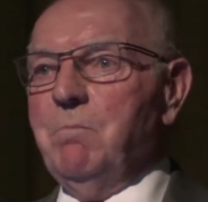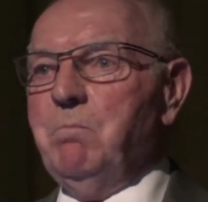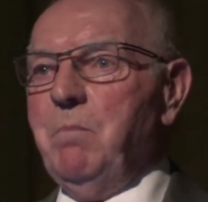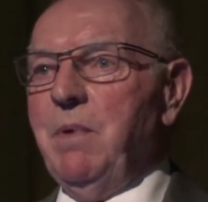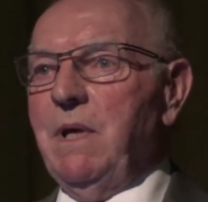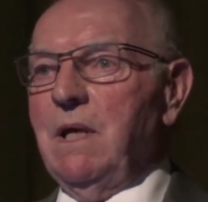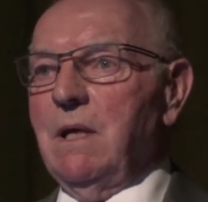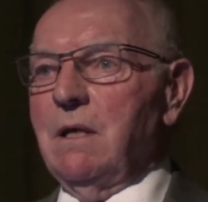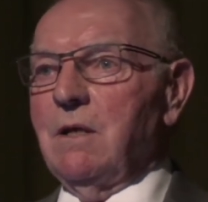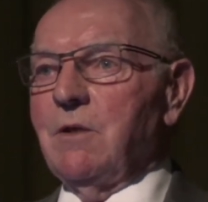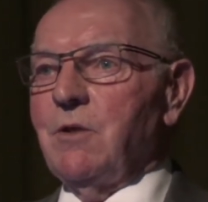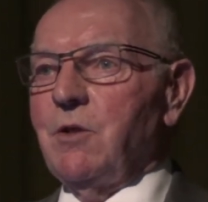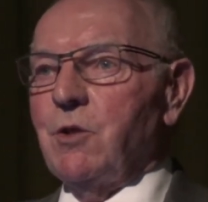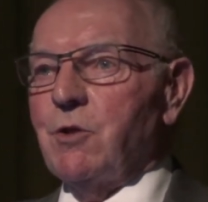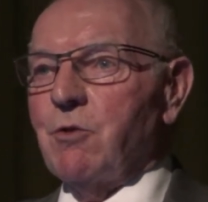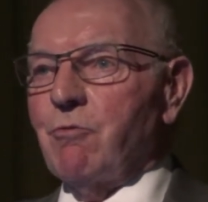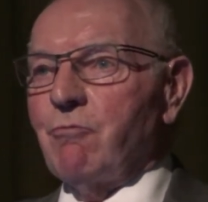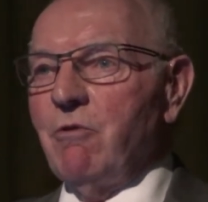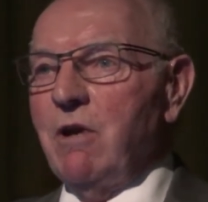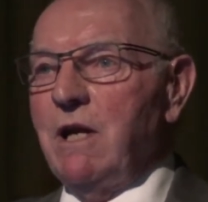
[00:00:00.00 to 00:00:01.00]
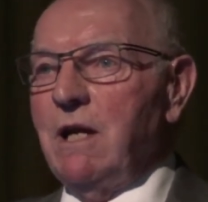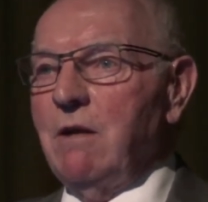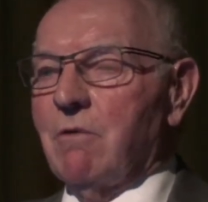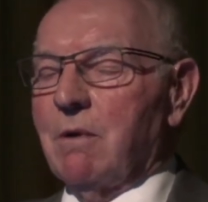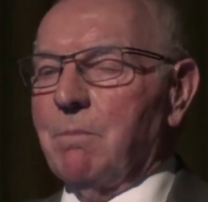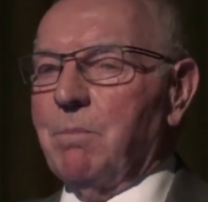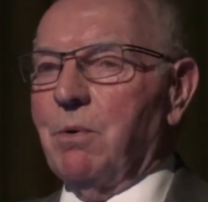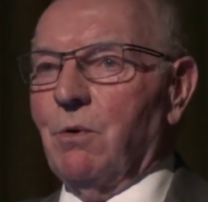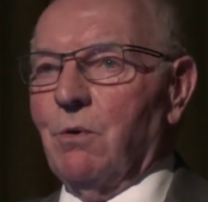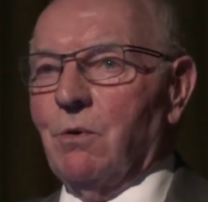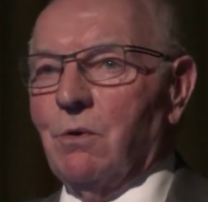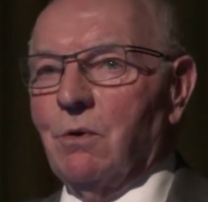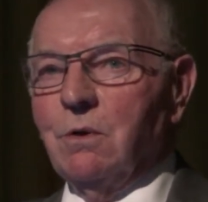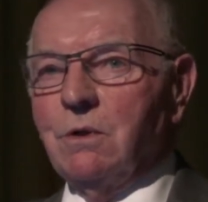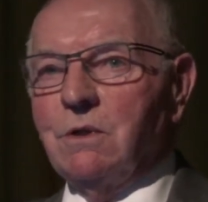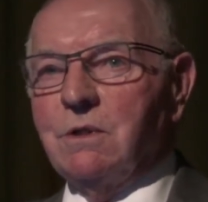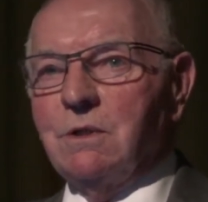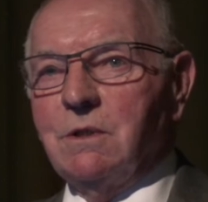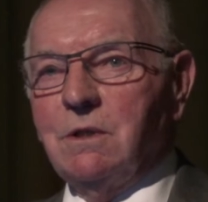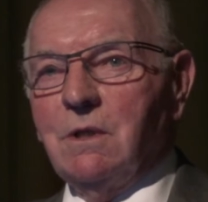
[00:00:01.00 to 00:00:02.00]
Beer 3 report,